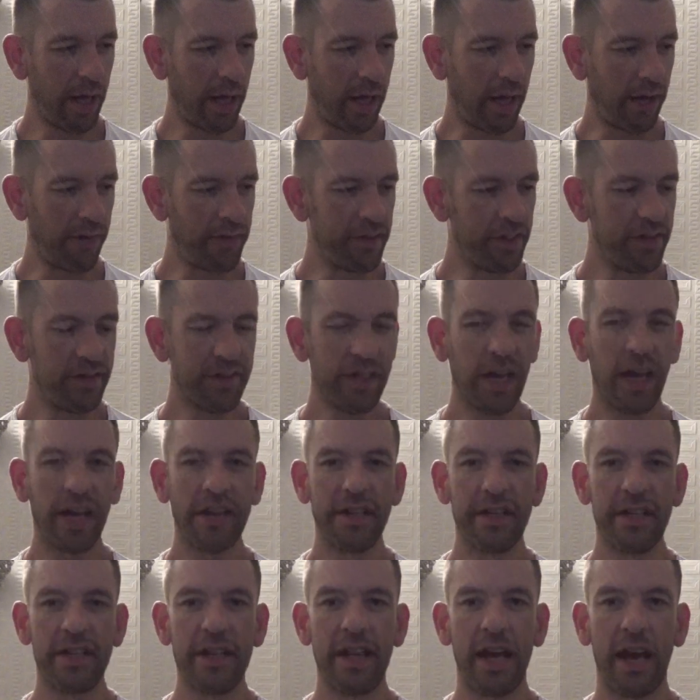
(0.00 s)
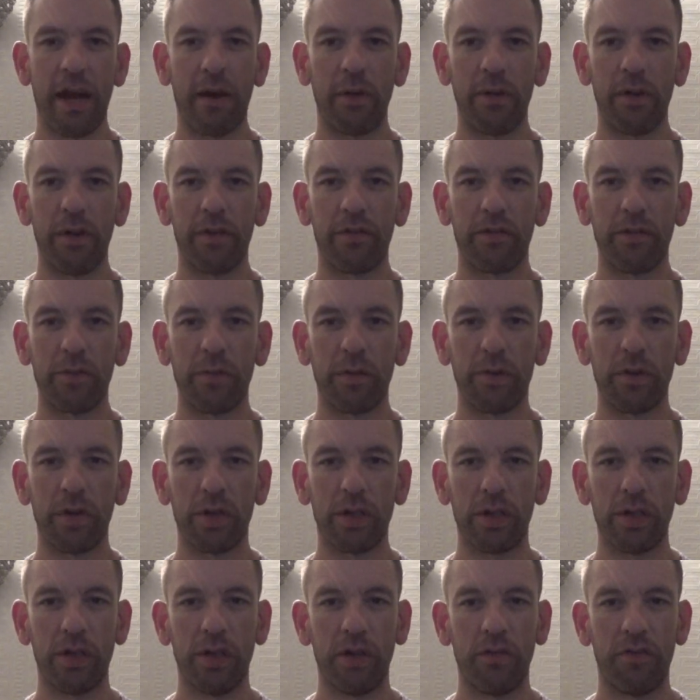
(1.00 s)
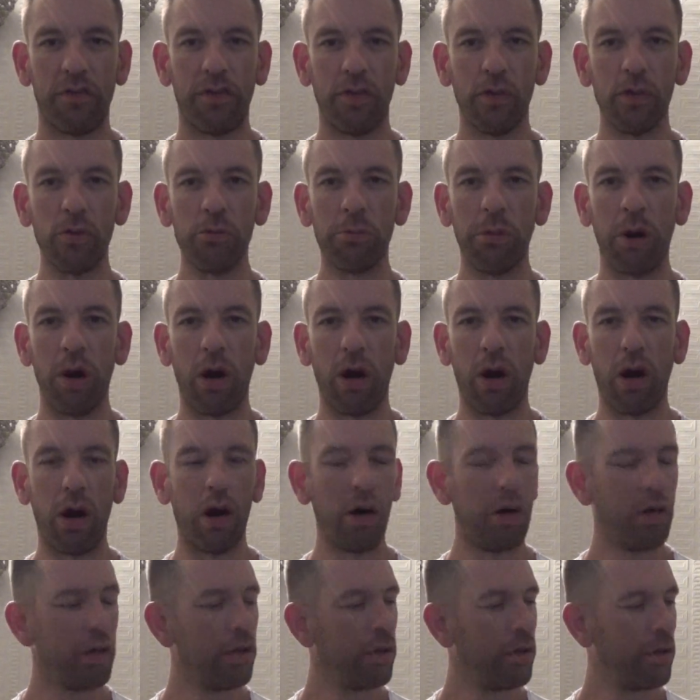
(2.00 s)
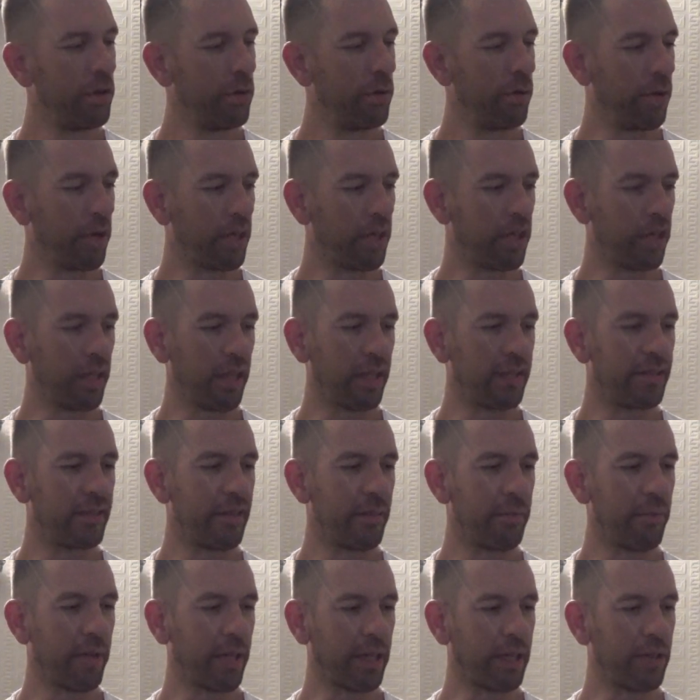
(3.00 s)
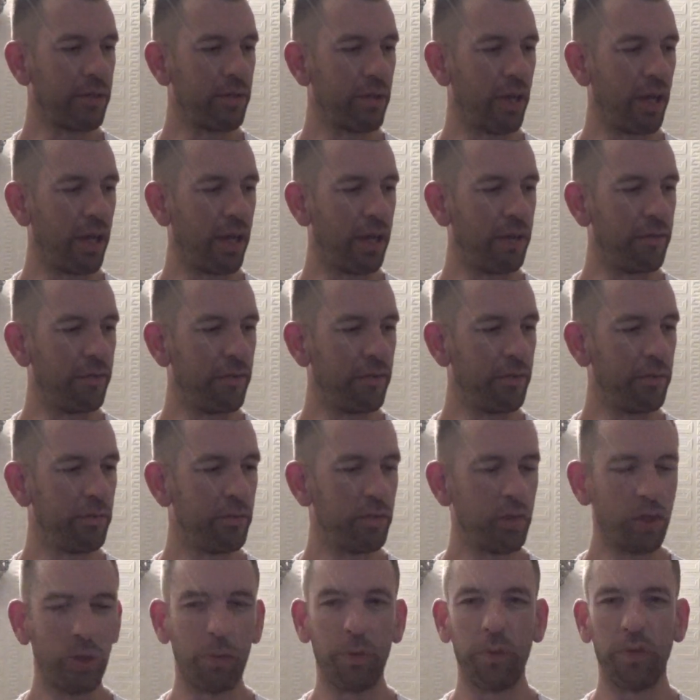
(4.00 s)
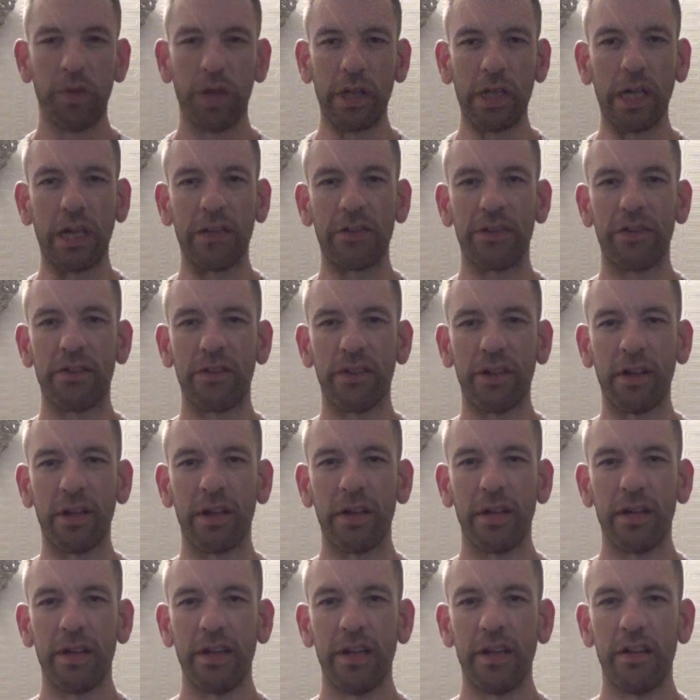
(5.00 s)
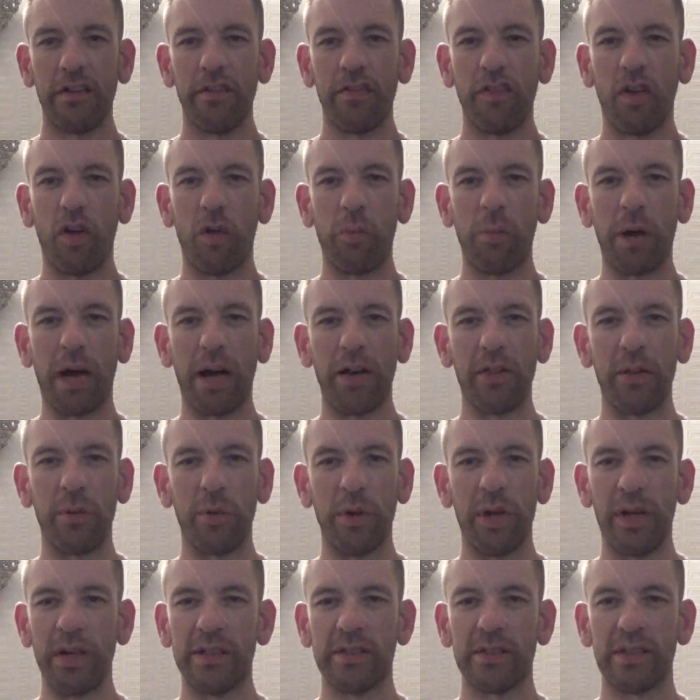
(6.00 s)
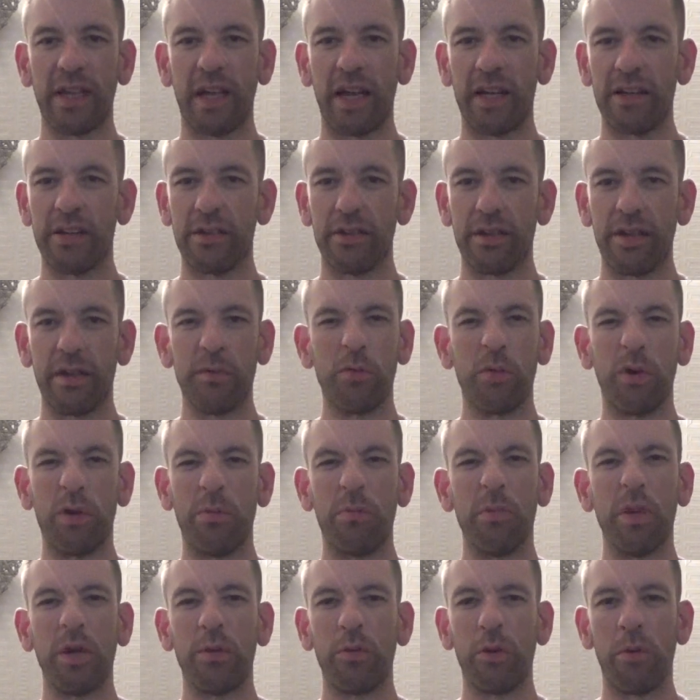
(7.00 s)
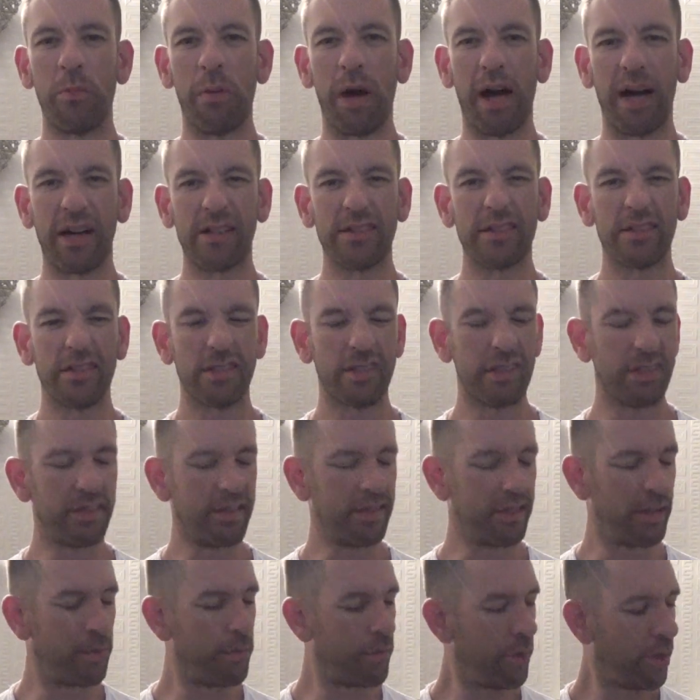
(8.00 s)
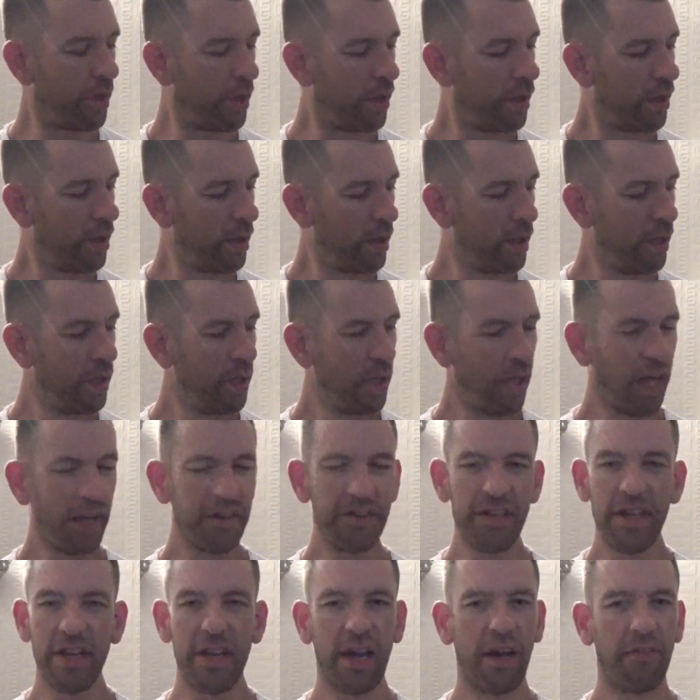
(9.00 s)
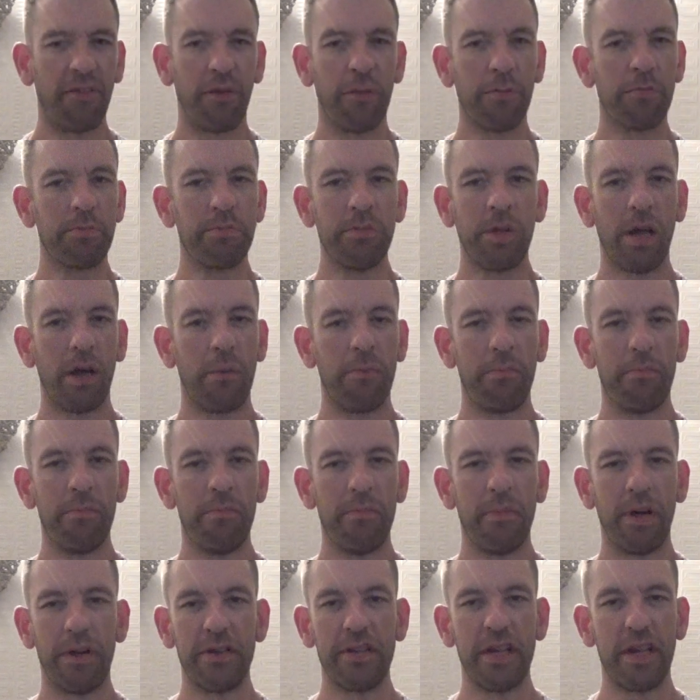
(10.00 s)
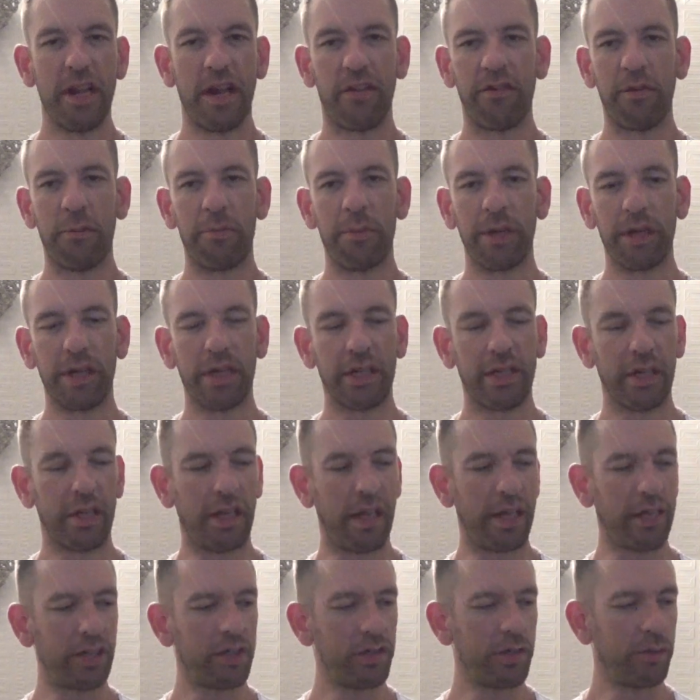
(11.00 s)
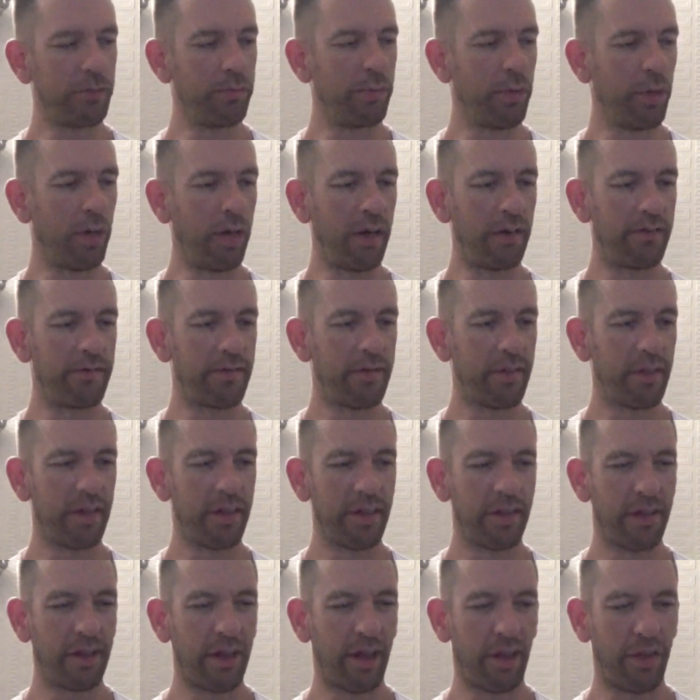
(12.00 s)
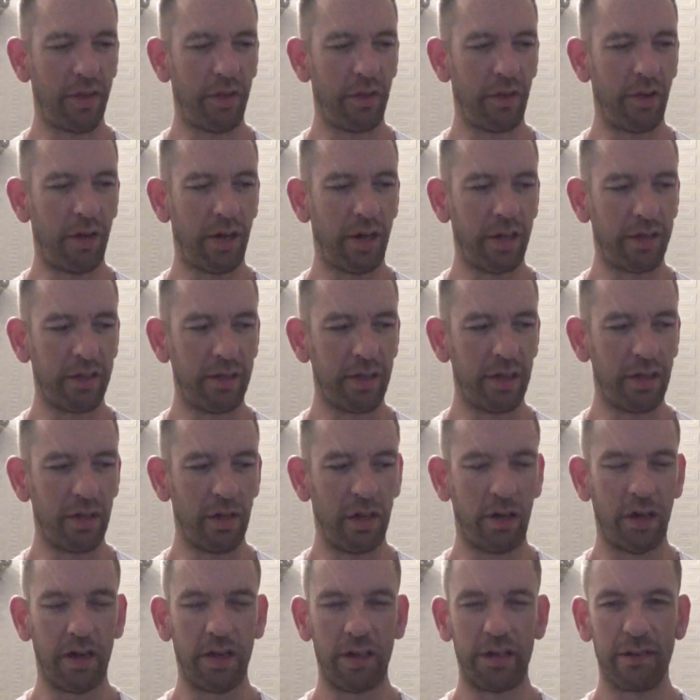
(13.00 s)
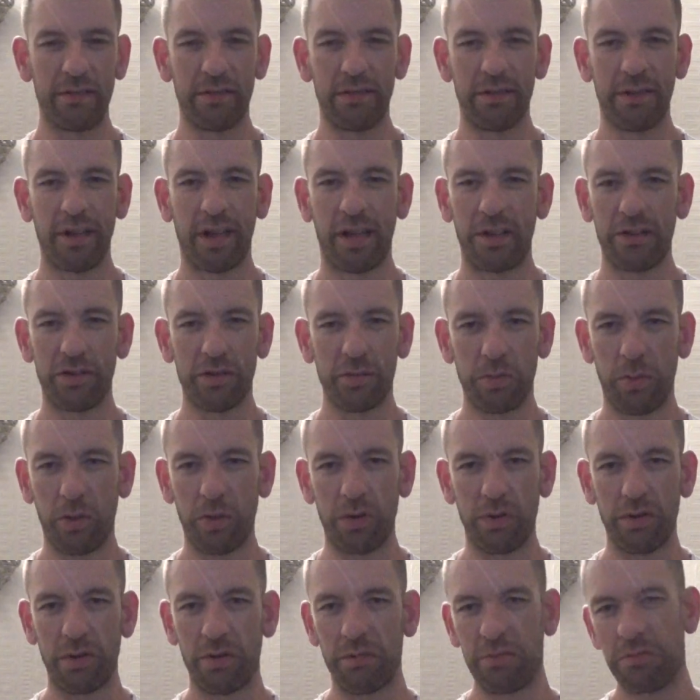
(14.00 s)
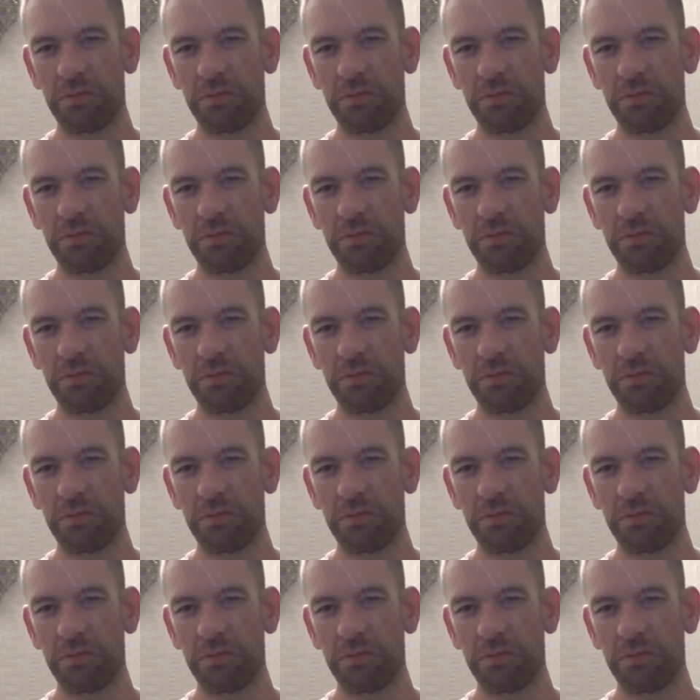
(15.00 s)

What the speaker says: I've decided now that if I'm going to go full bore with collecting Megadrive, something had to fall by the wayside, and it were Master System. I didn't have a big collection, but I thought I just wanted